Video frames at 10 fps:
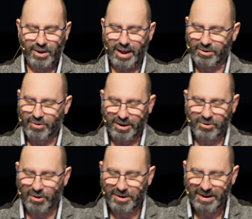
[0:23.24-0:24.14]
Our great
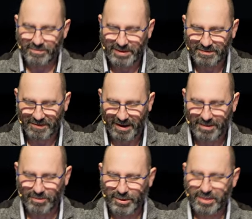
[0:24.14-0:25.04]
God and Heavenly
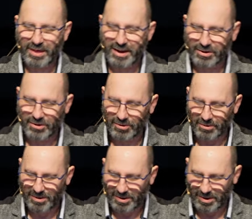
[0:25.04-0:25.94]
Father, we thank you